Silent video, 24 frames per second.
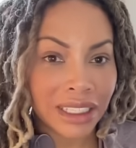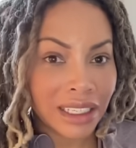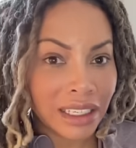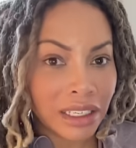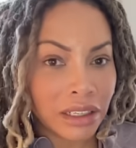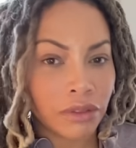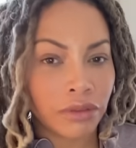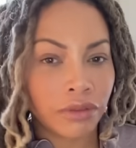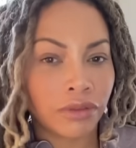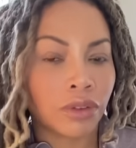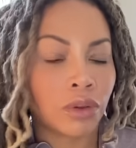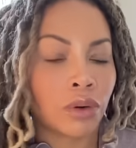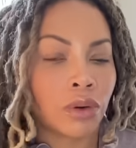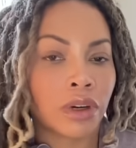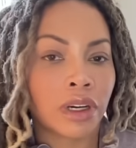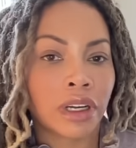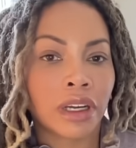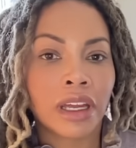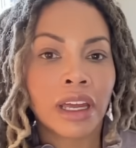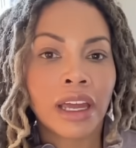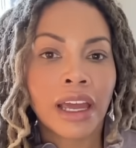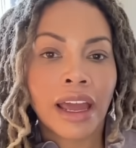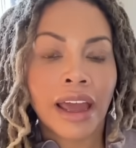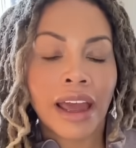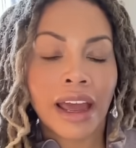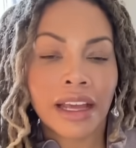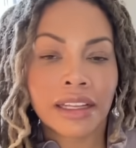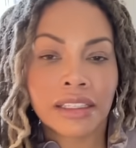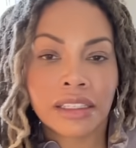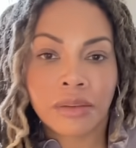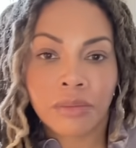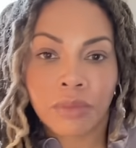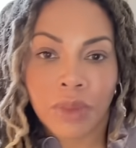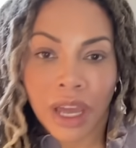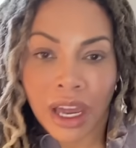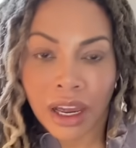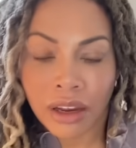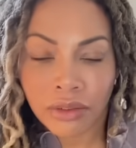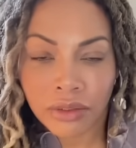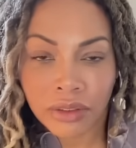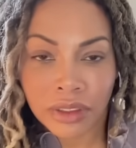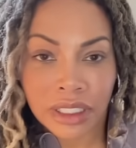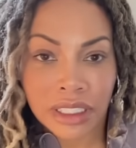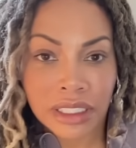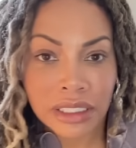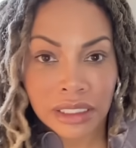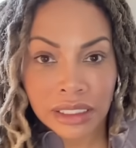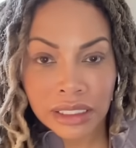hit Florida as
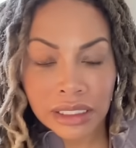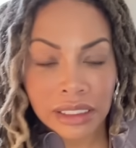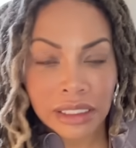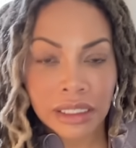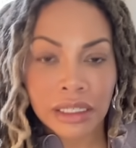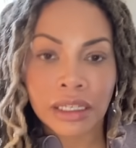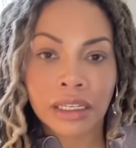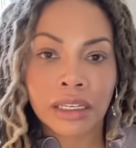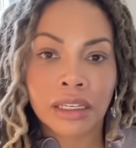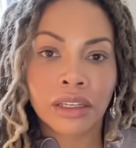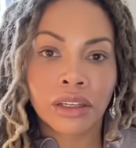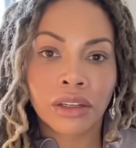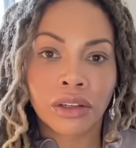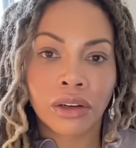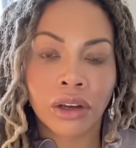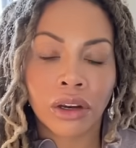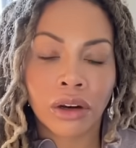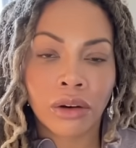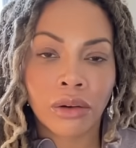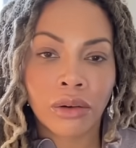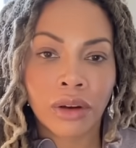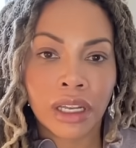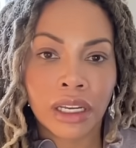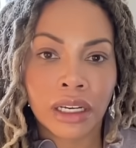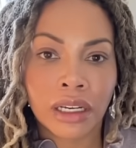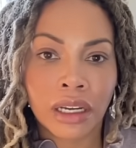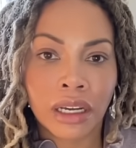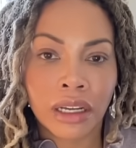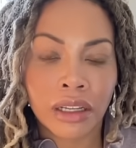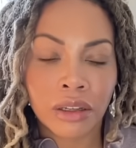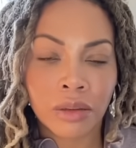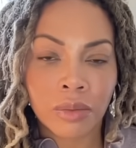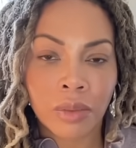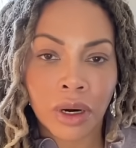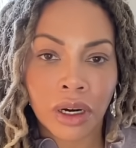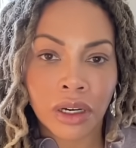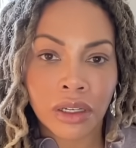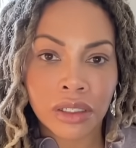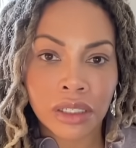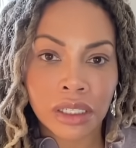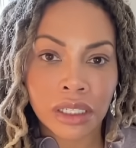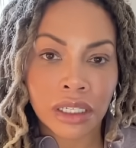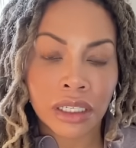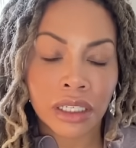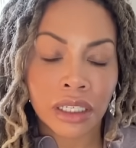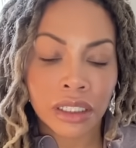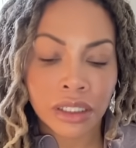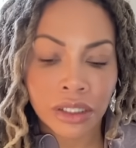impactfully as it did, you know, in other parts of
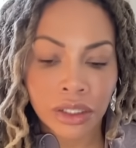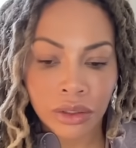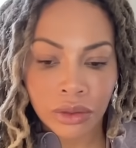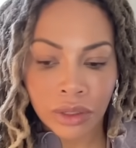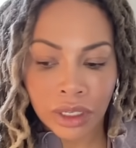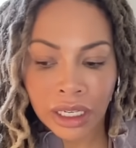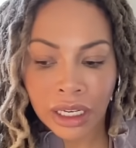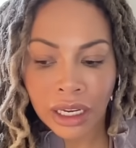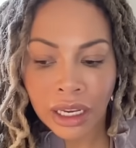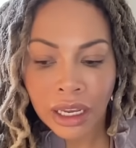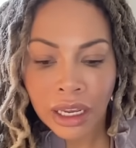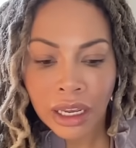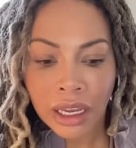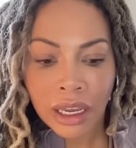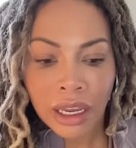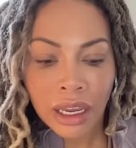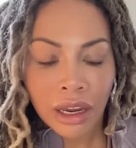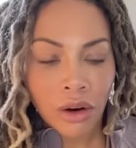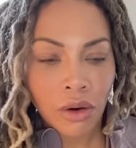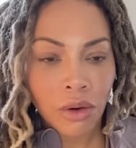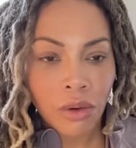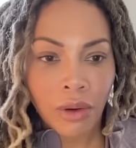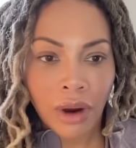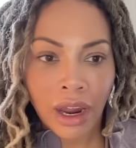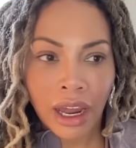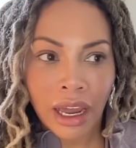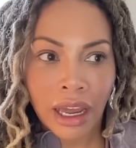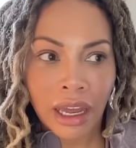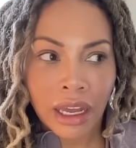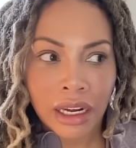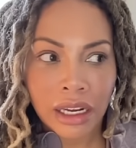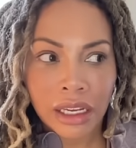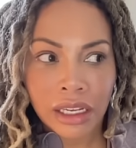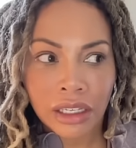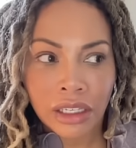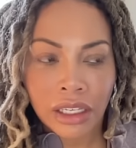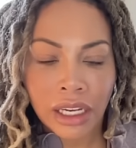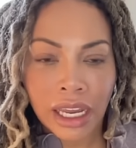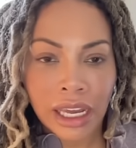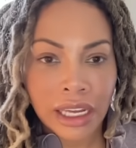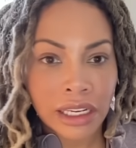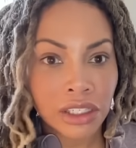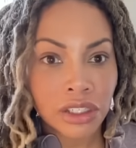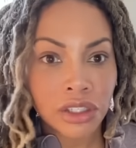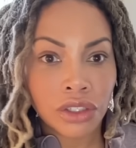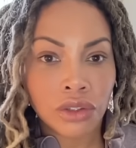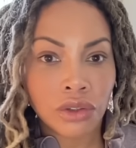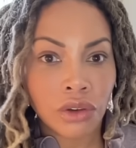the country, who had
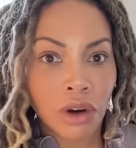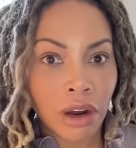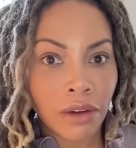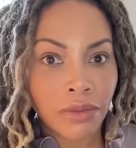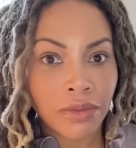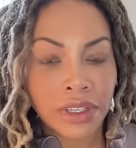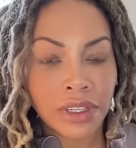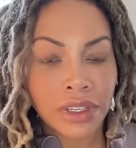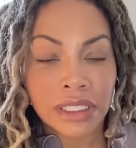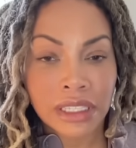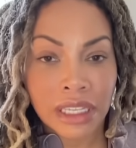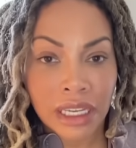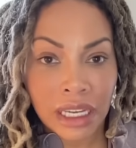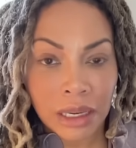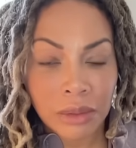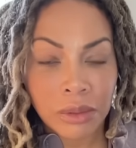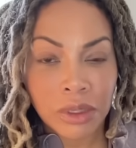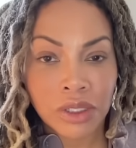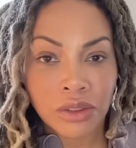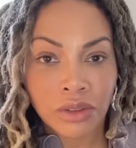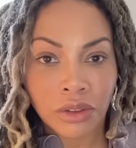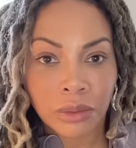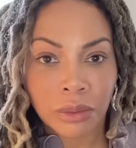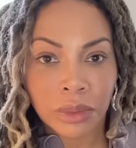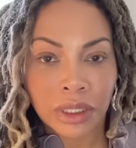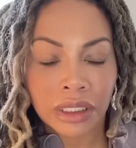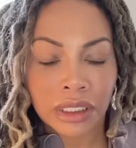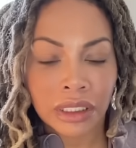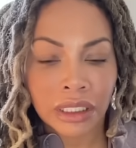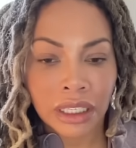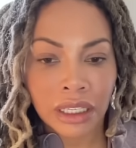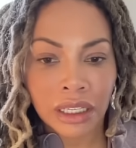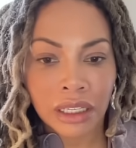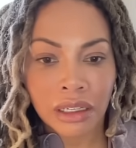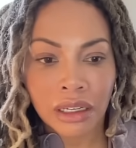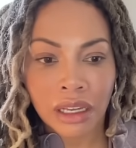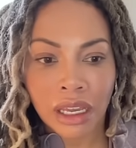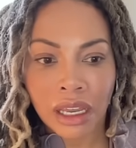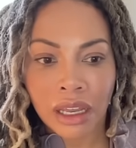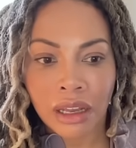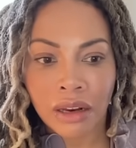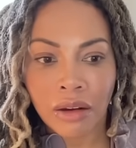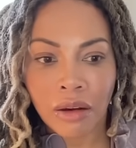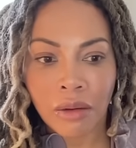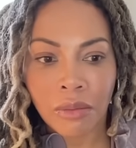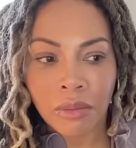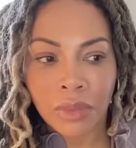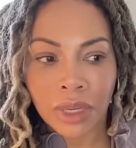catastrophic damage from Helene,
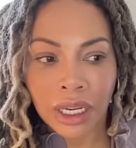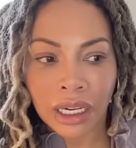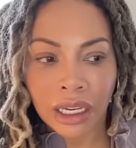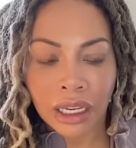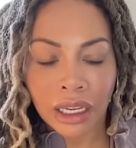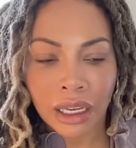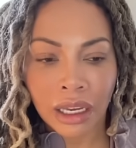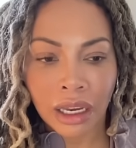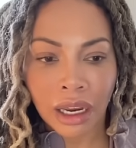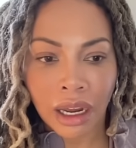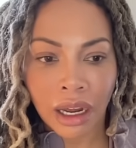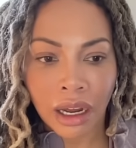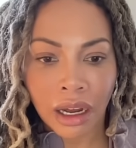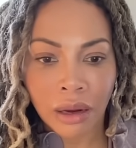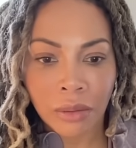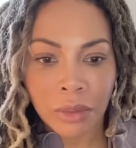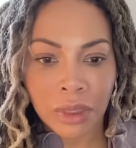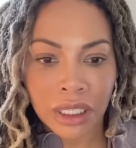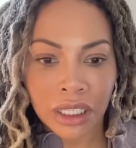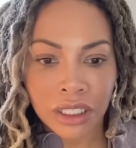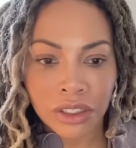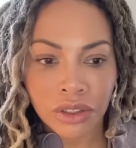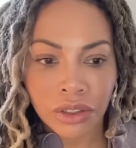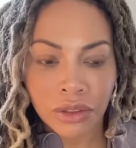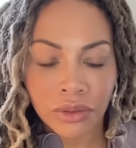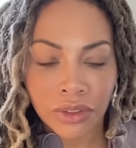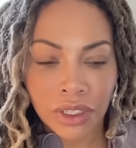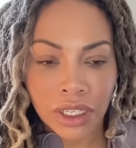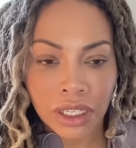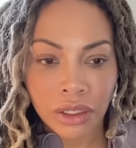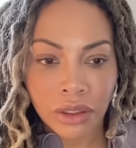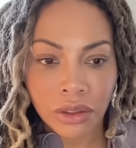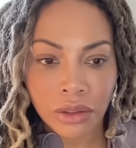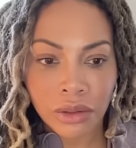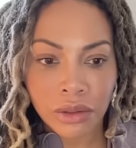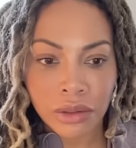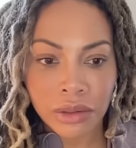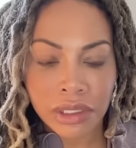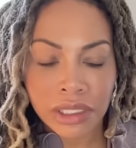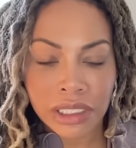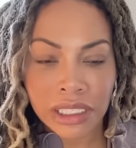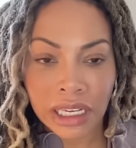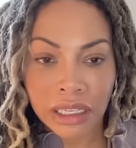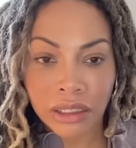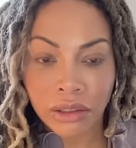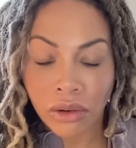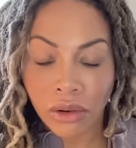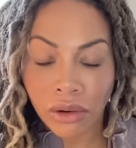and many um, electric vehicles
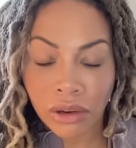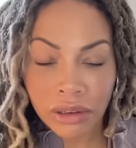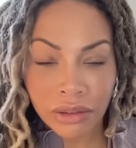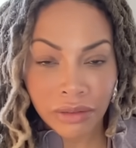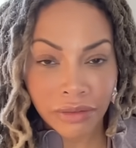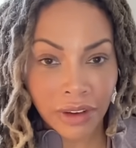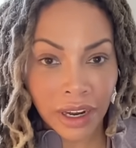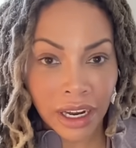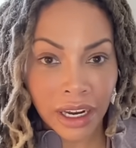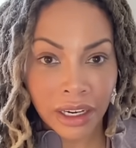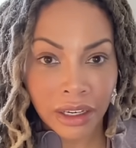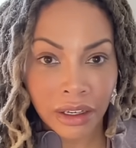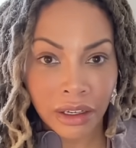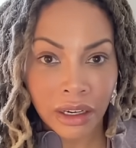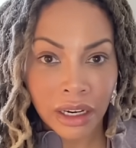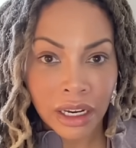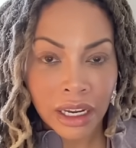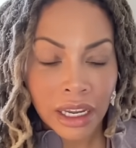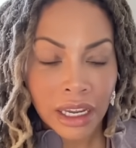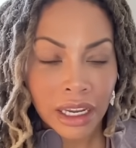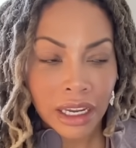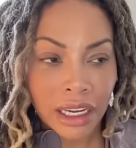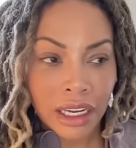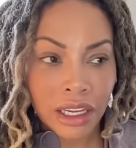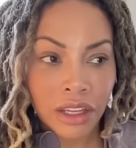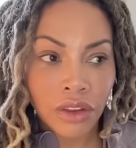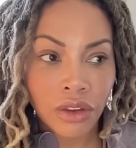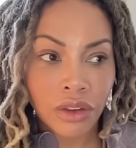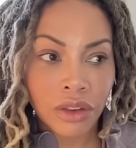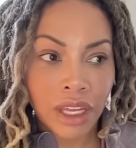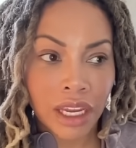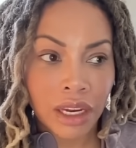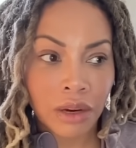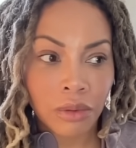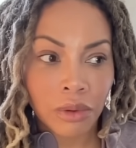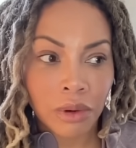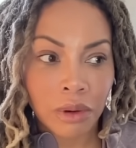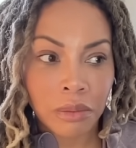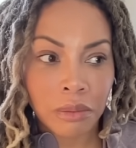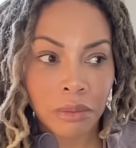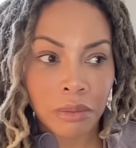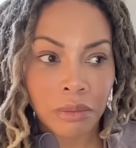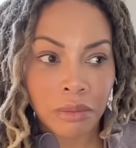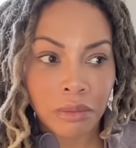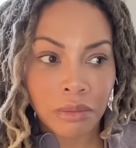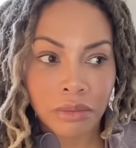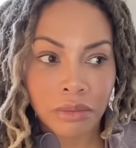set on fire. Either they were